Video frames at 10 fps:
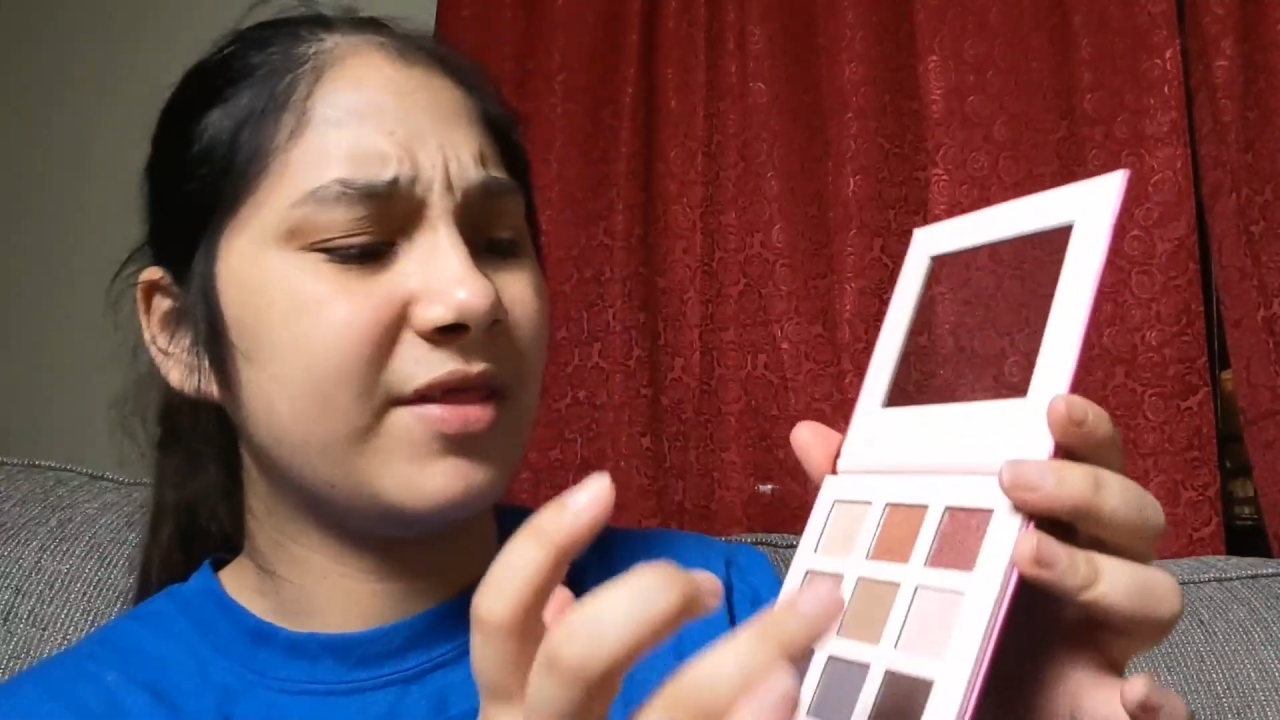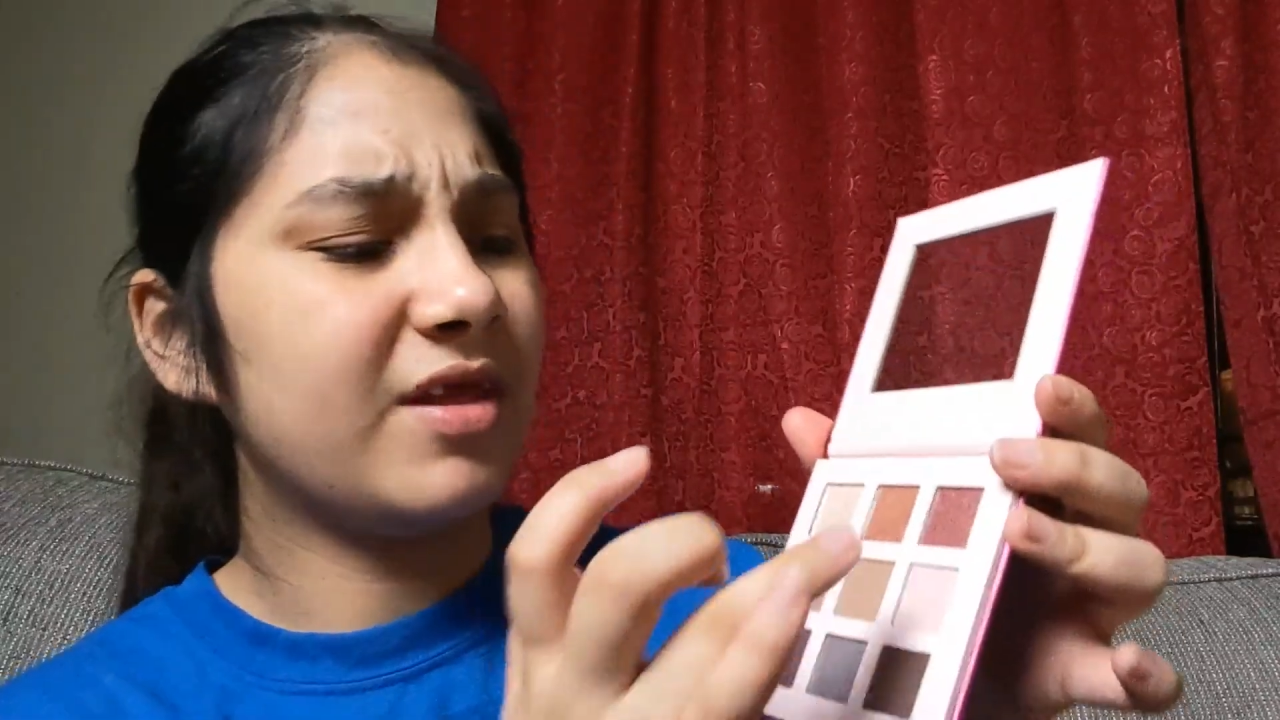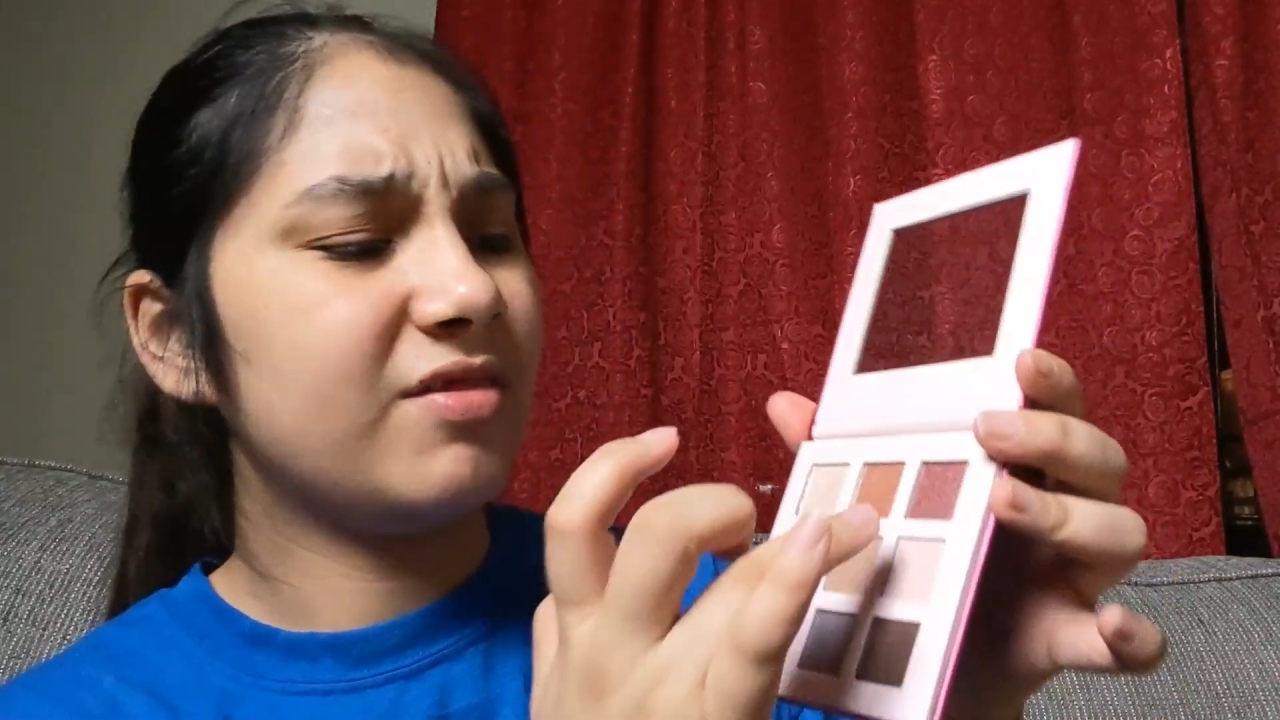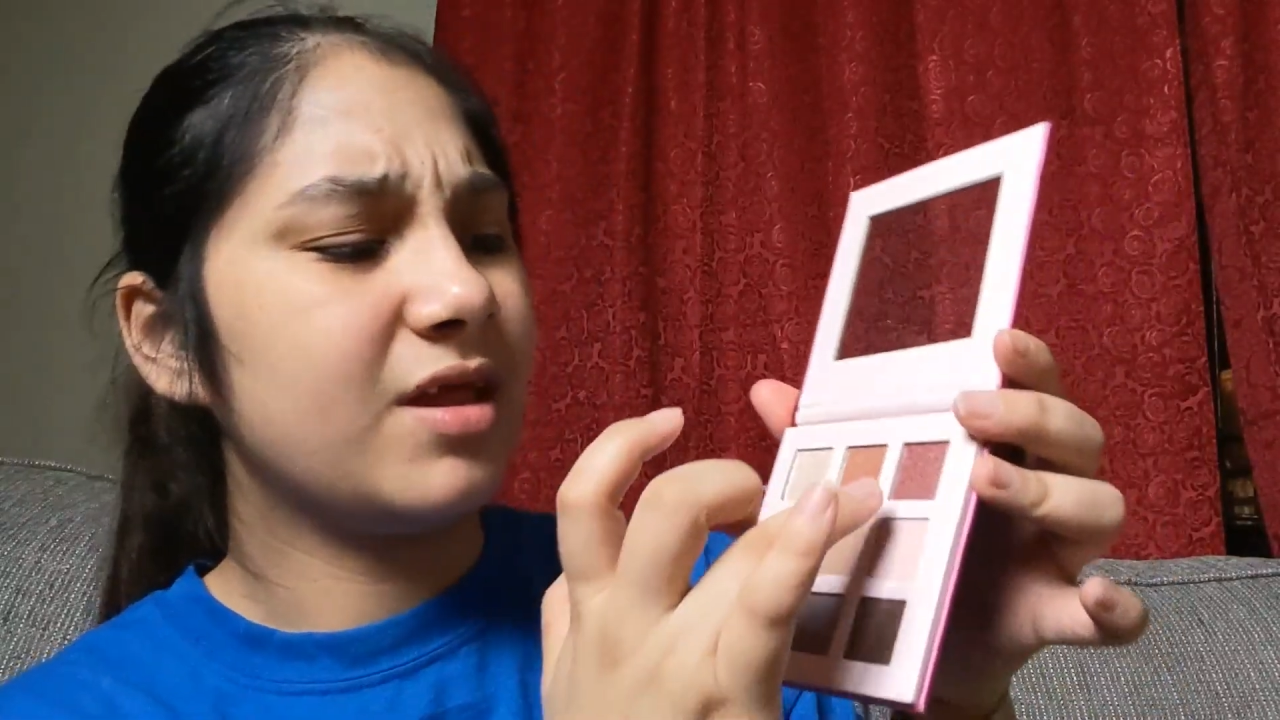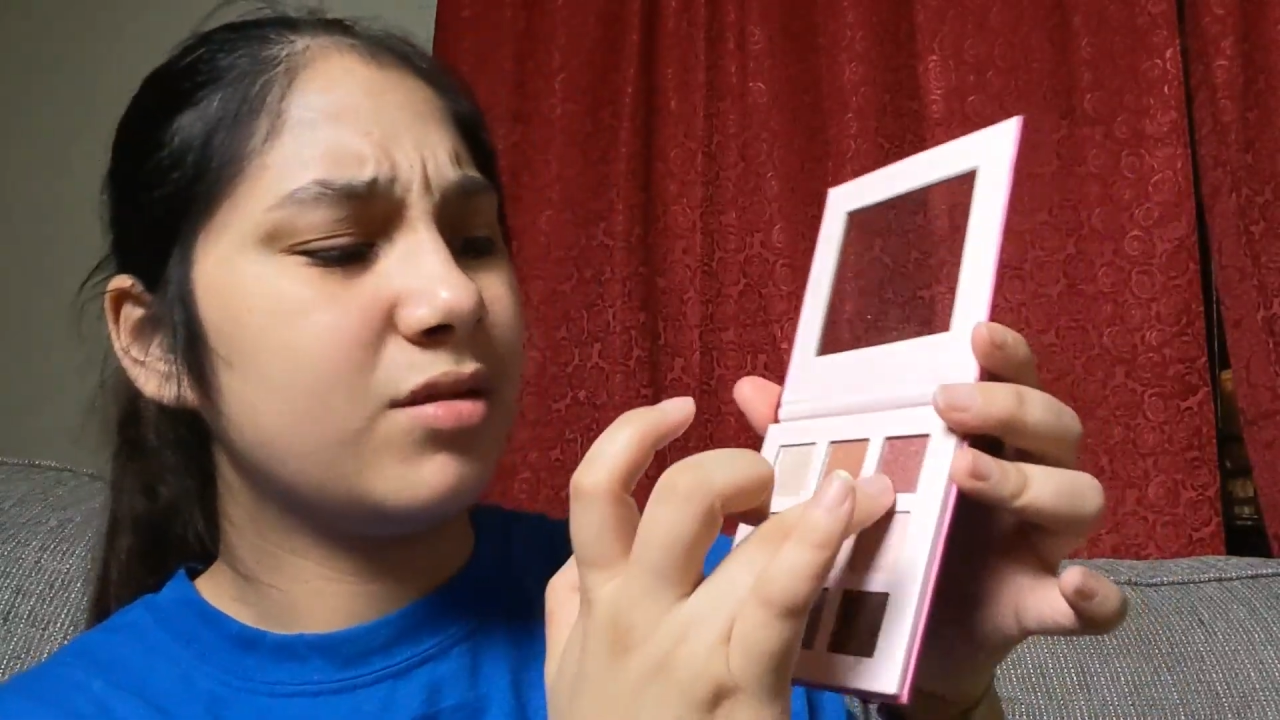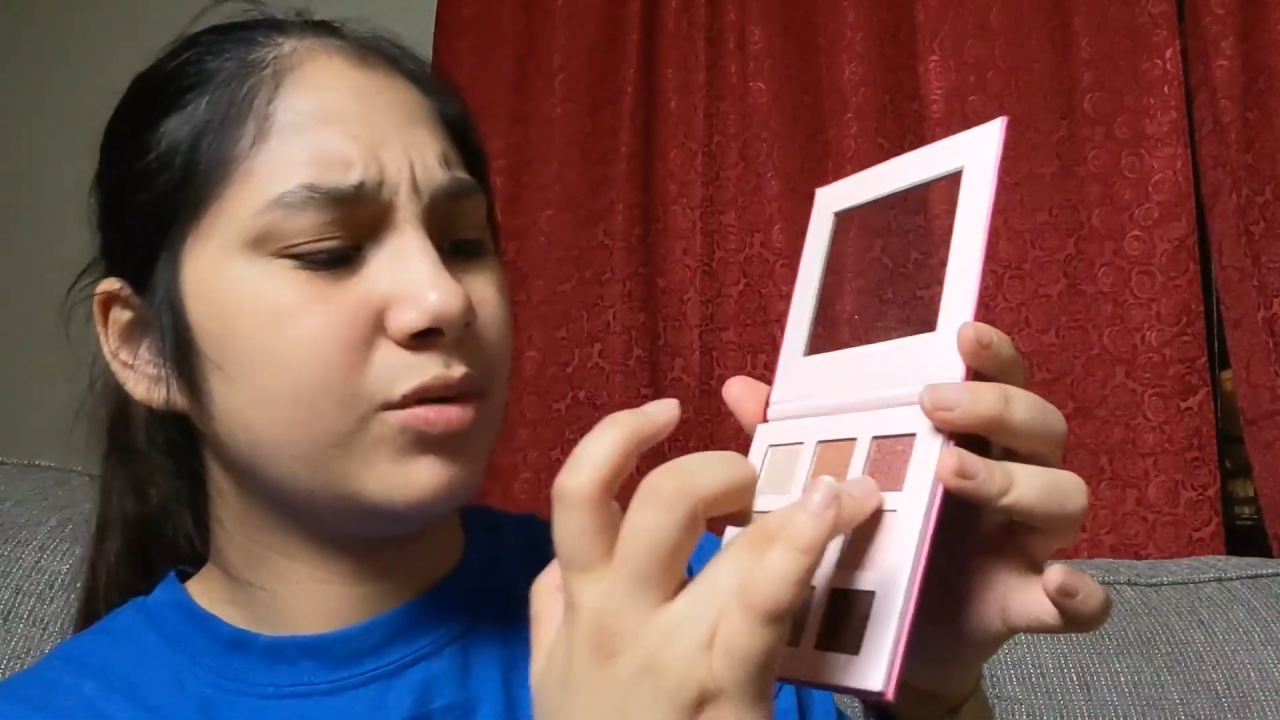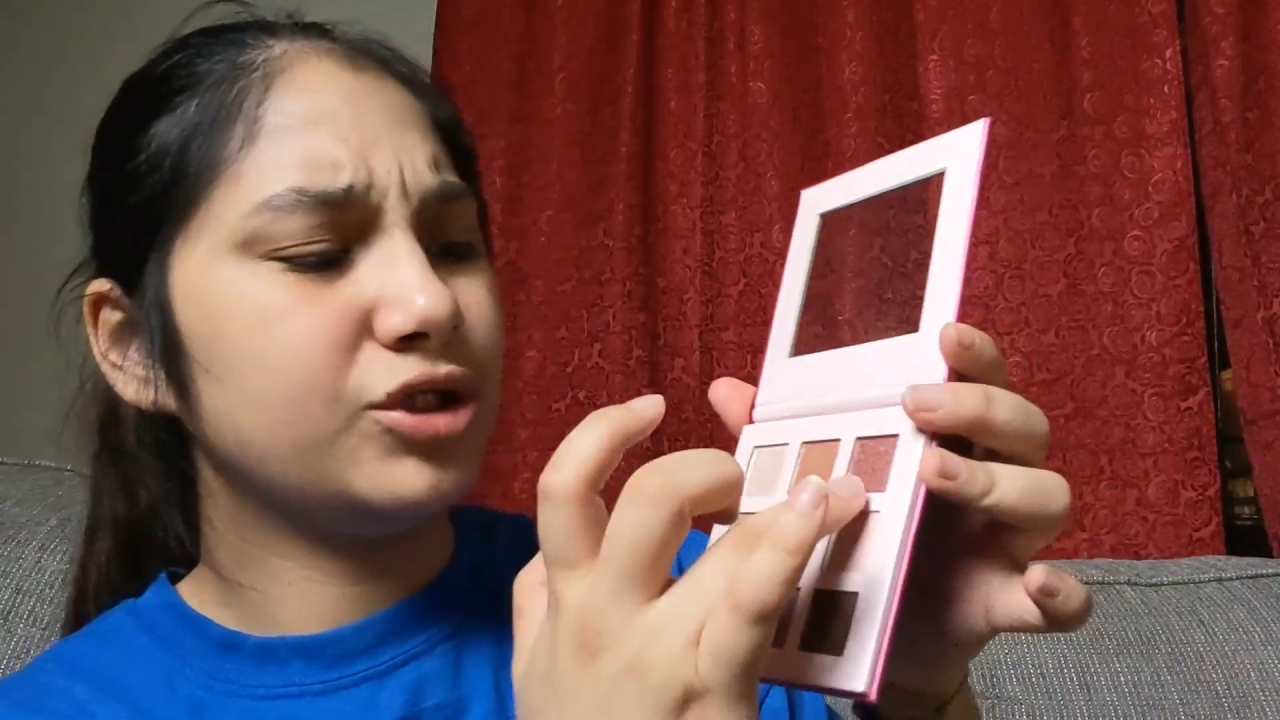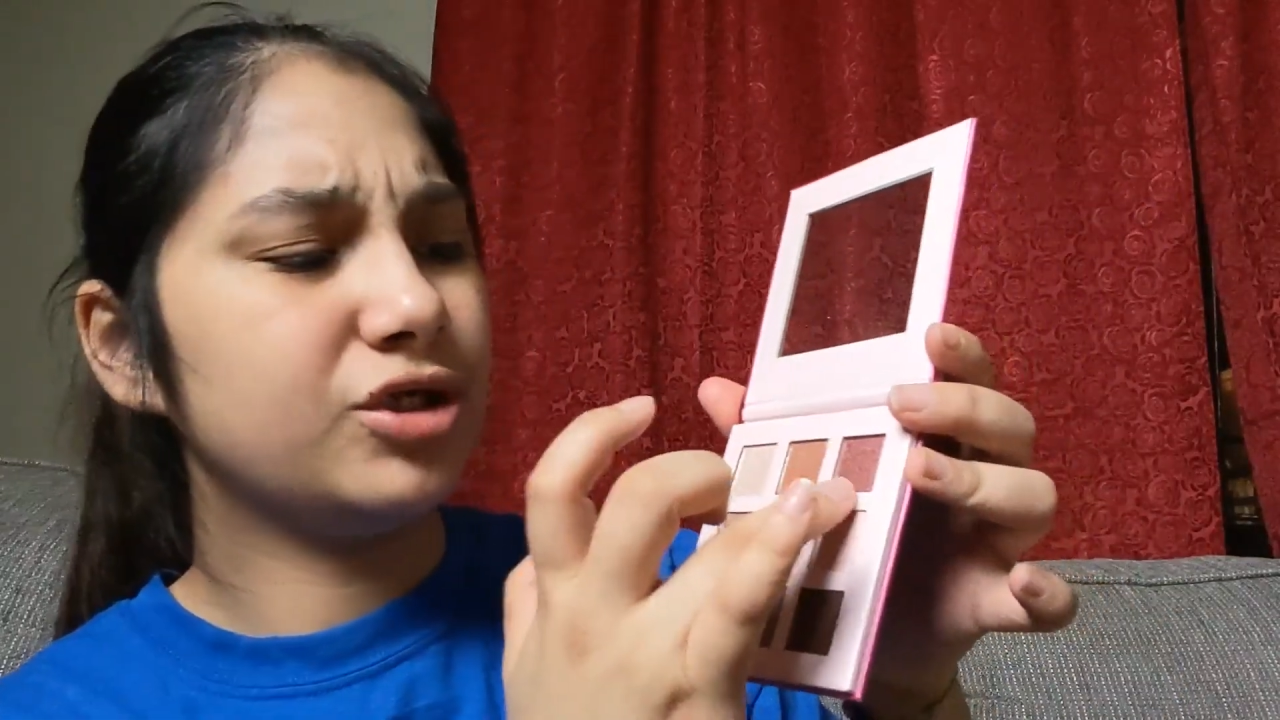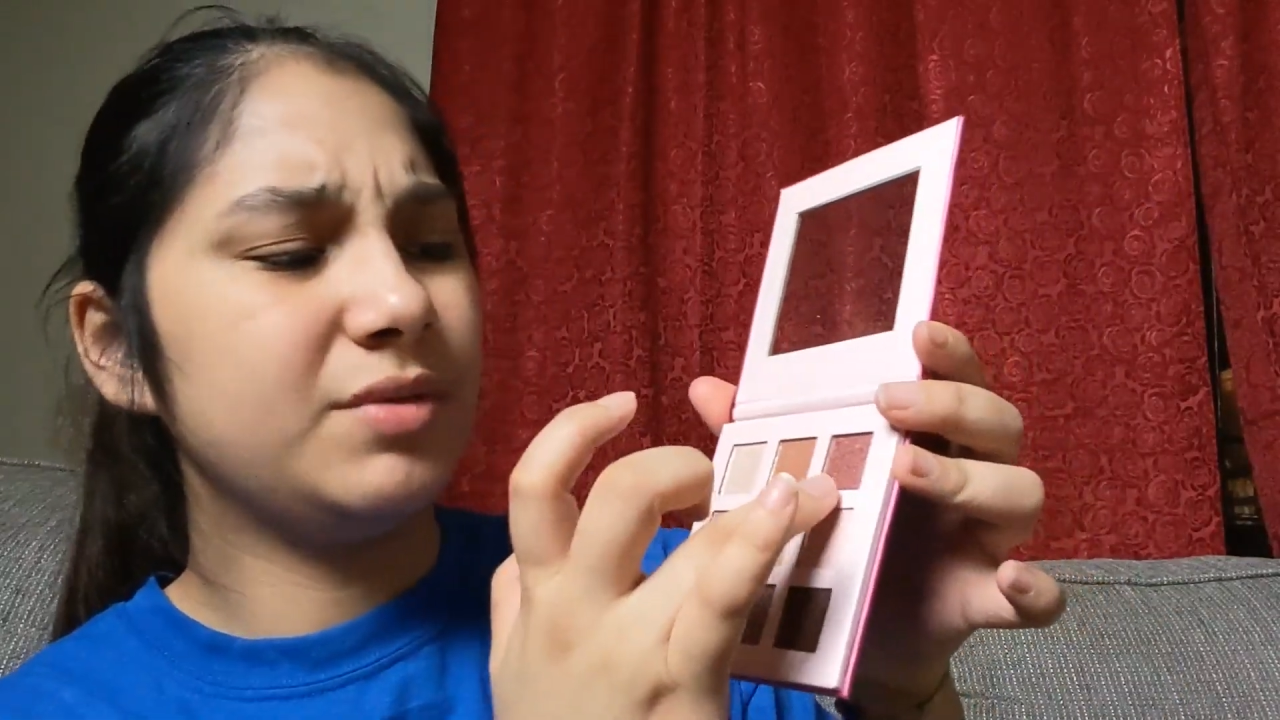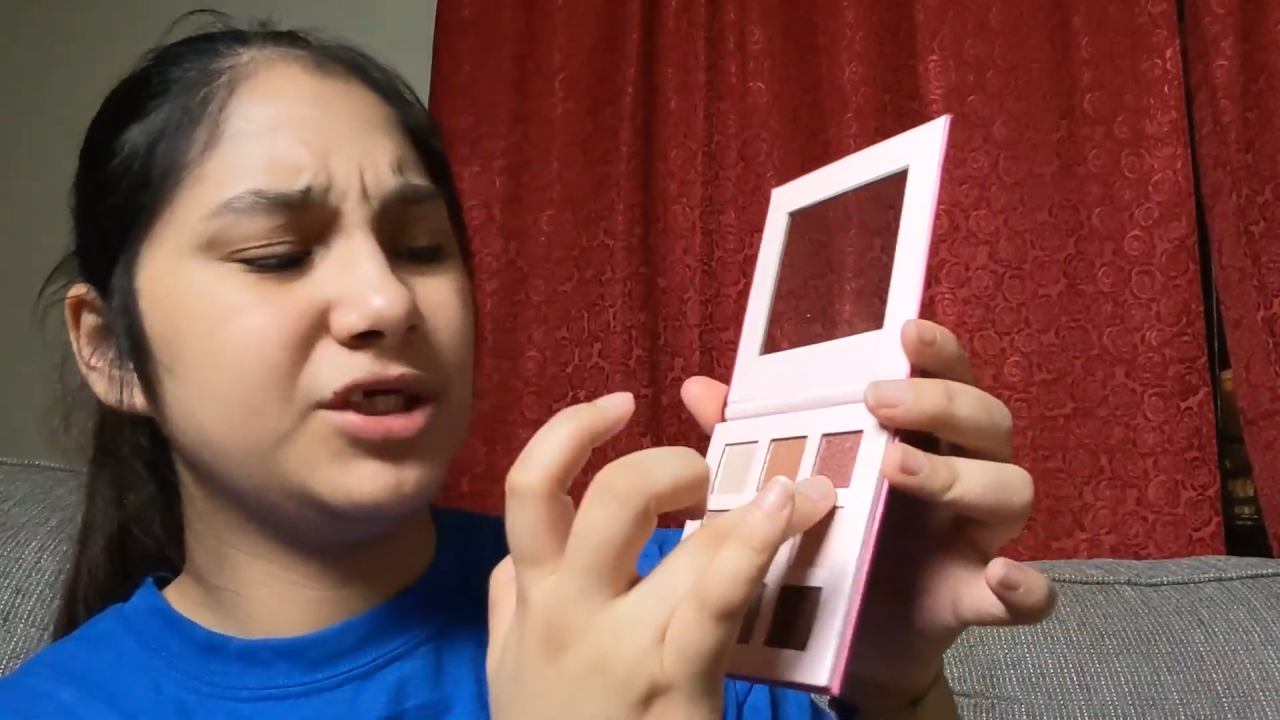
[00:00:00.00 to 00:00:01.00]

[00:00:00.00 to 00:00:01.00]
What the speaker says: I think this one should